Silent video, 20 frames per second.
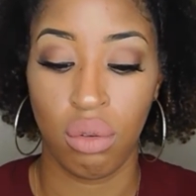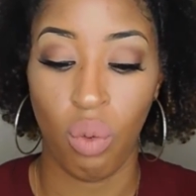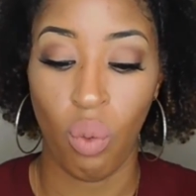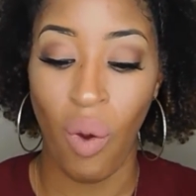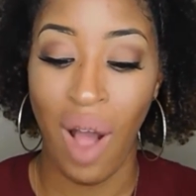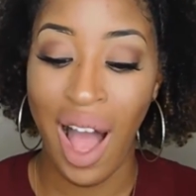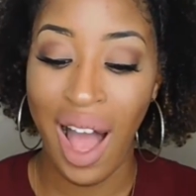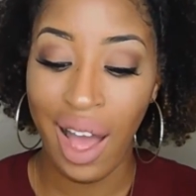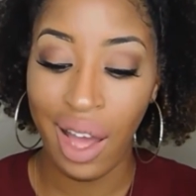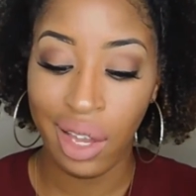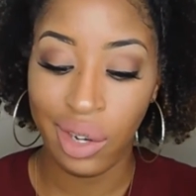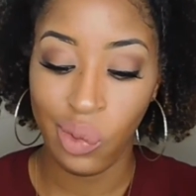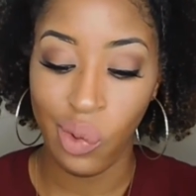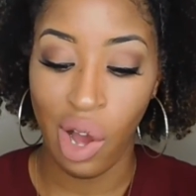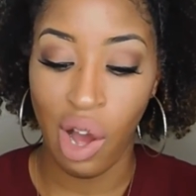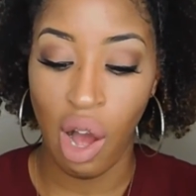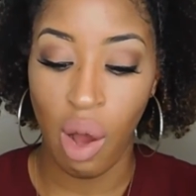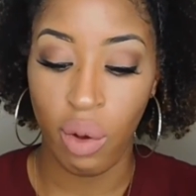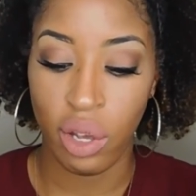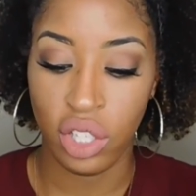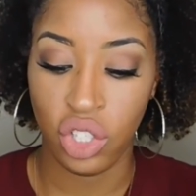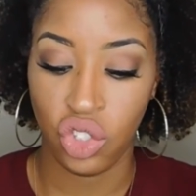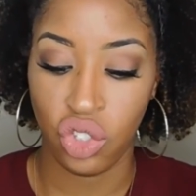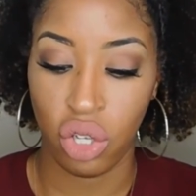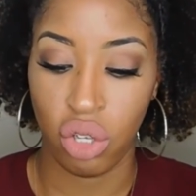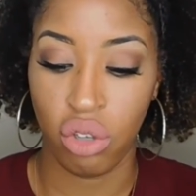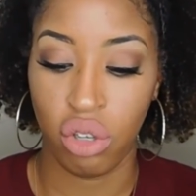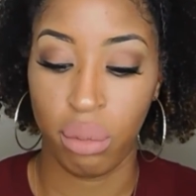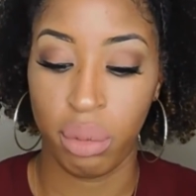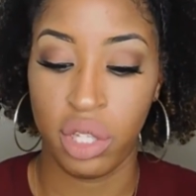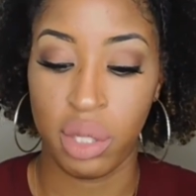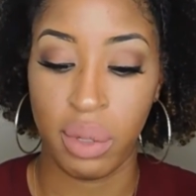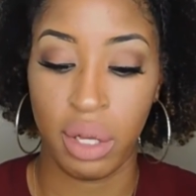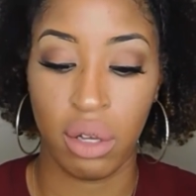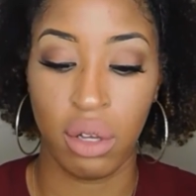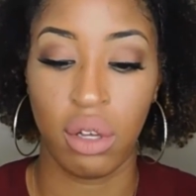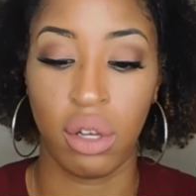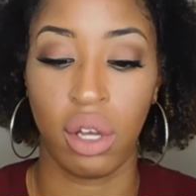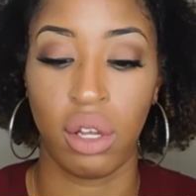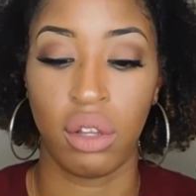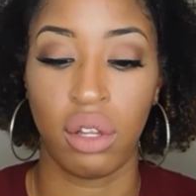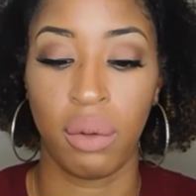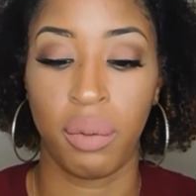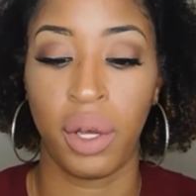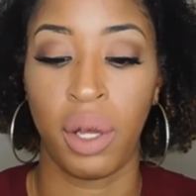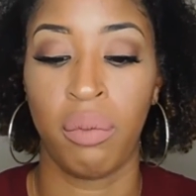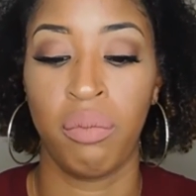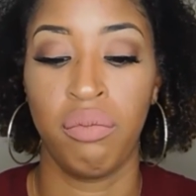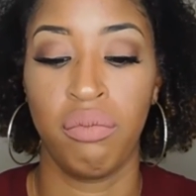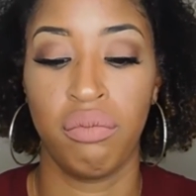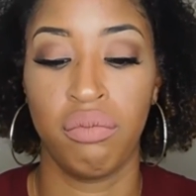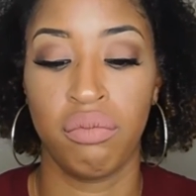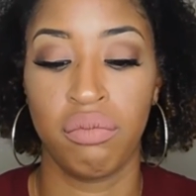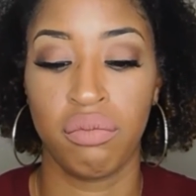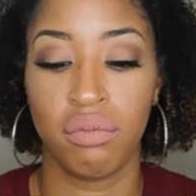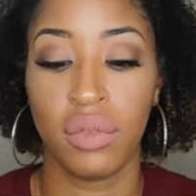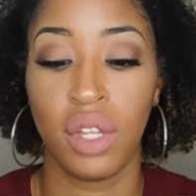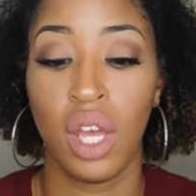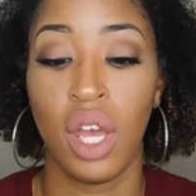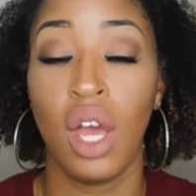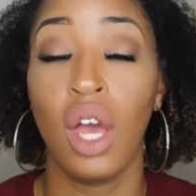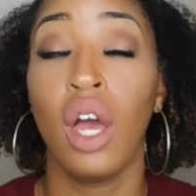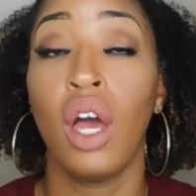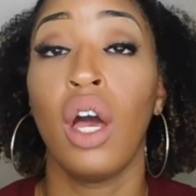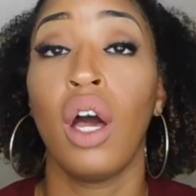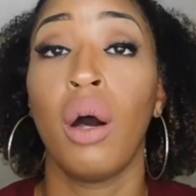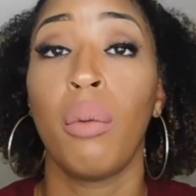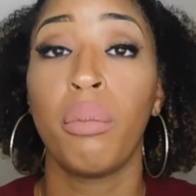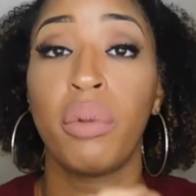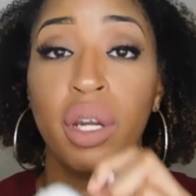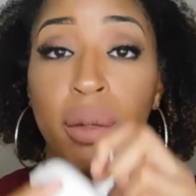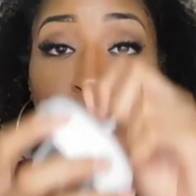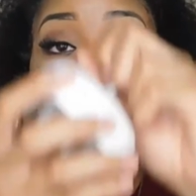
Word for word: Why do I always struggle with this? Okay, there we go. Put it